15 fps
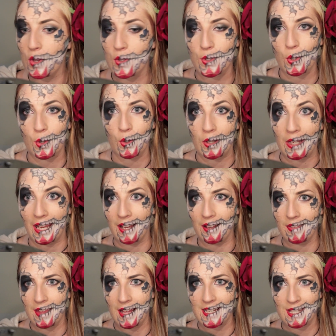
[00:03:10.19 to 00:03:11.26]
So yeah,
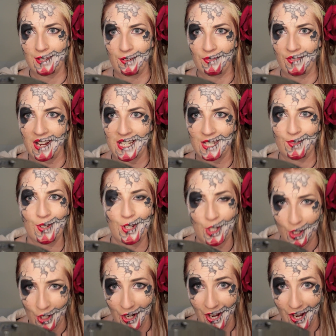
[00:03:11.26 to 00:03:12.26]
that's the revised version.